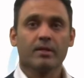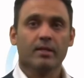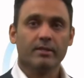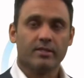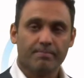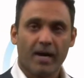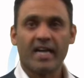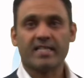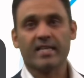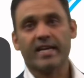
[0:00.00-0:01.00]
uh,
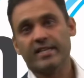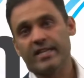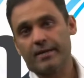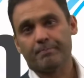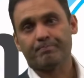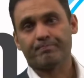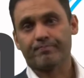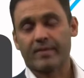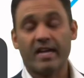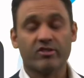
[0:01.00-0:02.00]
Dubai to India,
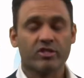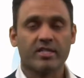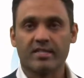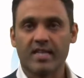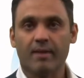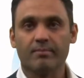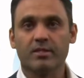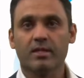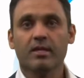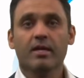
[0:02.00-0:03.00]
entrance exams.